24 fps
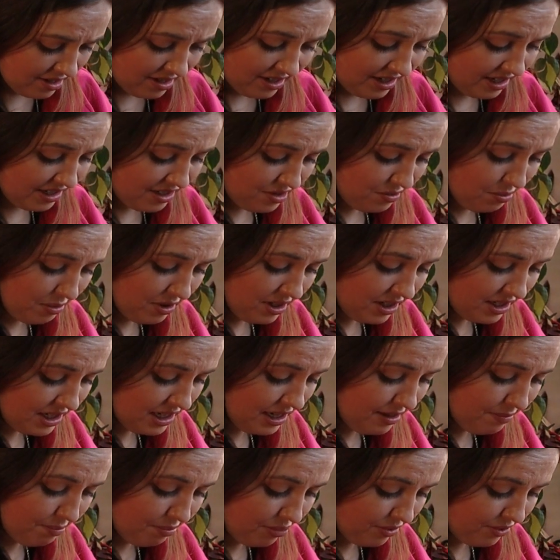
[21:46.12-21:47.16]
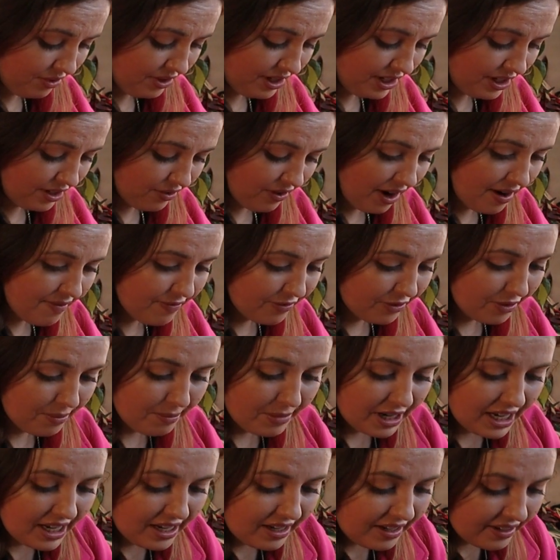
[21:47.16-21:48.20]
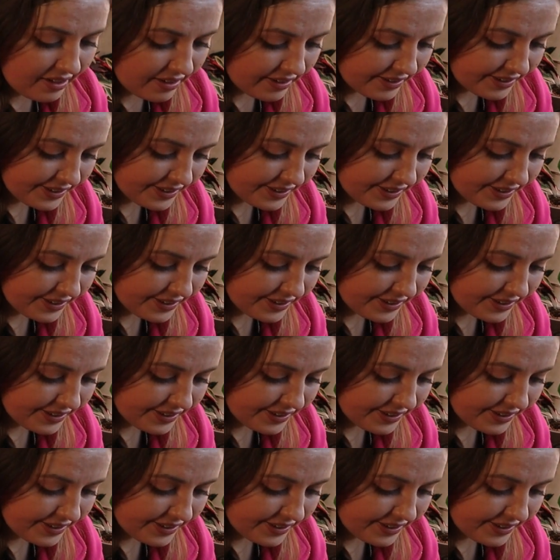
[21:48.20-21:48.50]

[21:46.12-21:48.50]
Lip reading: And it's worked out pretty great for me.